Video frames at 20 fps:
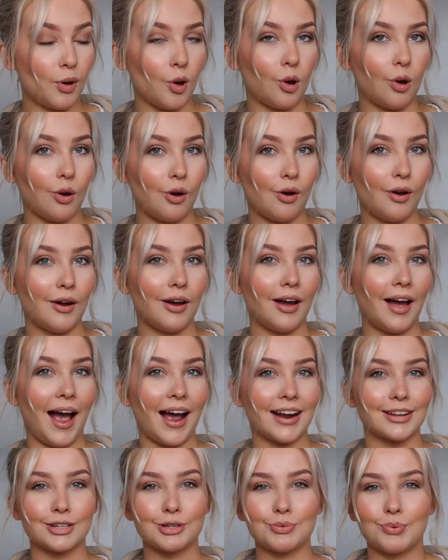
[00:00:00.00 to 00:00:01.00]
but
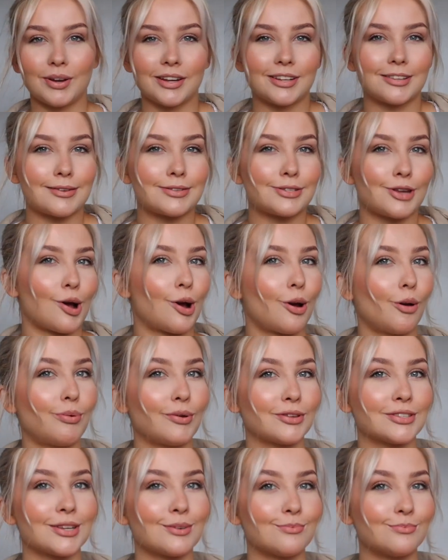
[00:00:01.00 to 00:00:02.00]
I just wanted to stock up
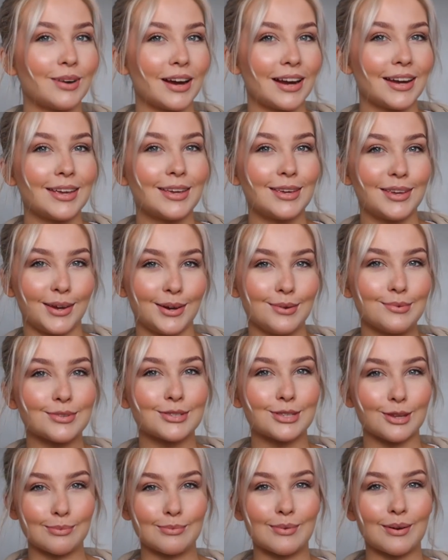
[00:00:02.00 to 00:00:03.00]
on some really cute,
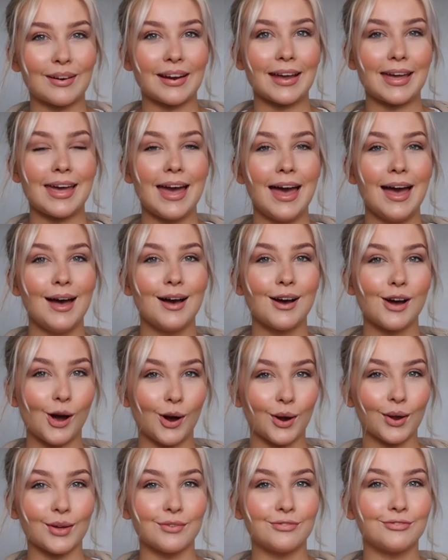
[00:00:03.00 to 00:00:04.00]
summery,
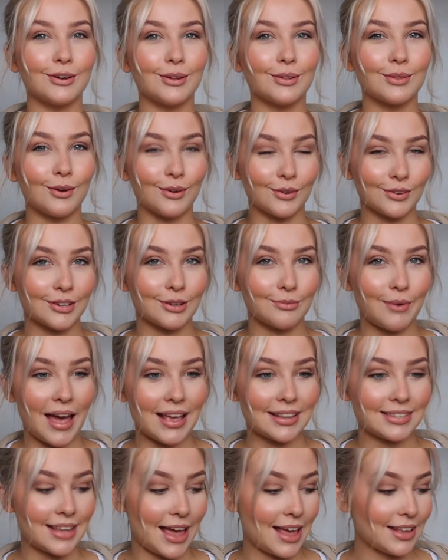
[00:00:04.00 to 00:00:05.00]
colourful
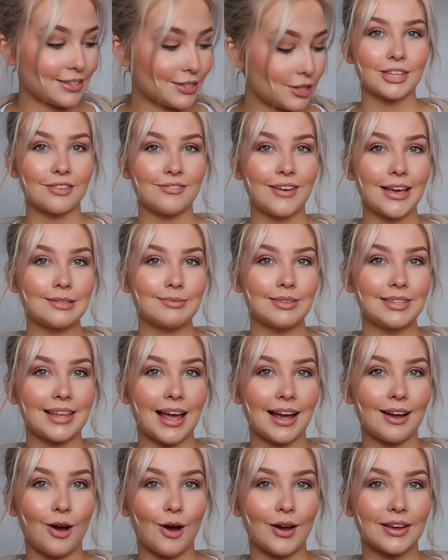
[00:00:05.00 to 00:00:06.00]
underwear sets. So the first piece that
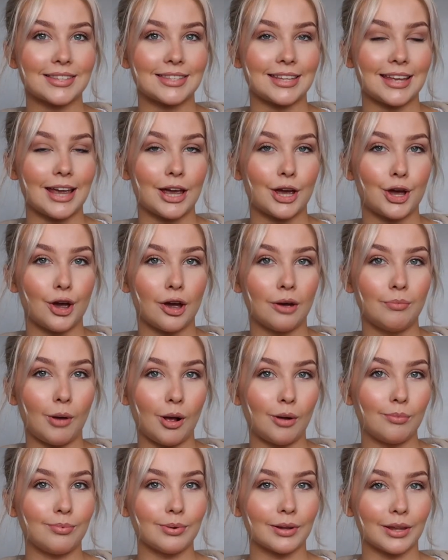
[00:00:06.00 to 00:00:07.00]
I got is the
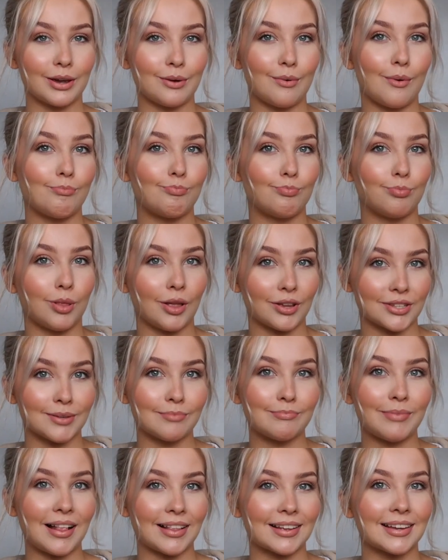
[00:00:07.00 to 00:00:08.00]
Cobalt Blue
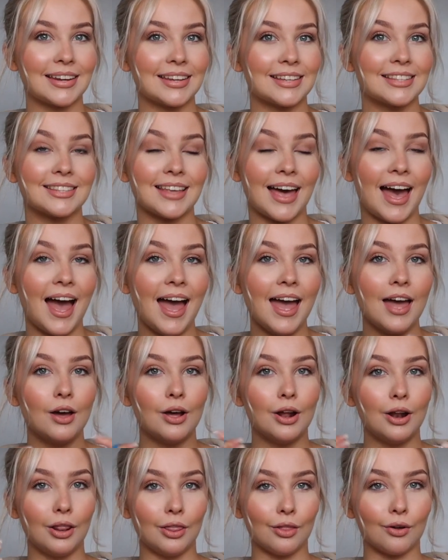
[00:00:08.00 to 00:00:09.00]
Blossom Balcony set.
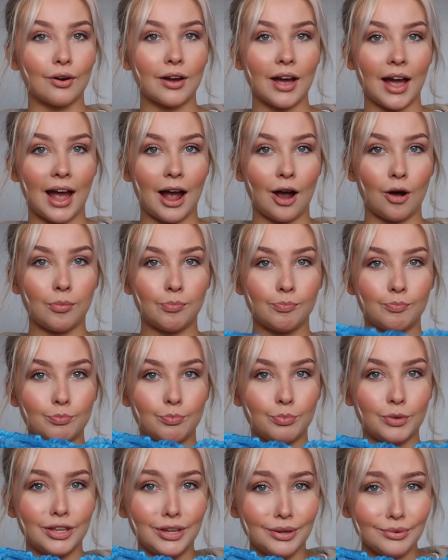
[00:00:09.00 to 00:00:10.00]
Look how
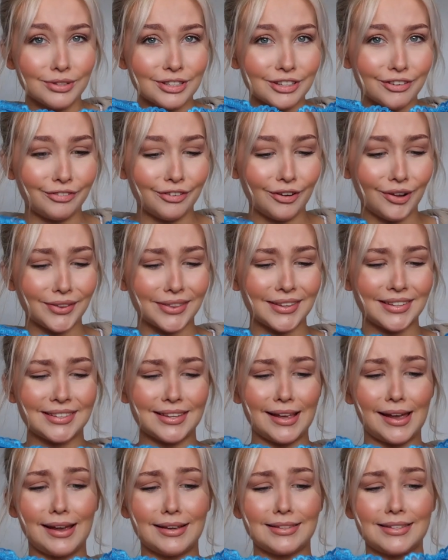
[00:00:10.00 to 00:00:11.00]
beautiful this
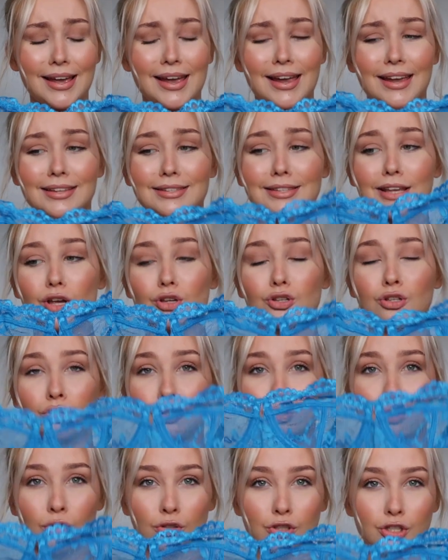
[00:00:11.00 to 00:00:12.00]
is. It is
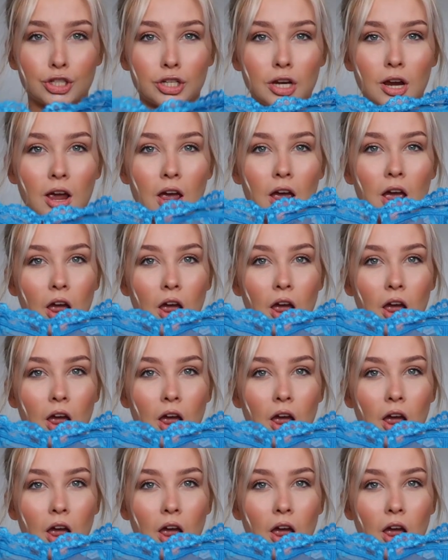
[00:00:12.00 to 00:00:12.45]
such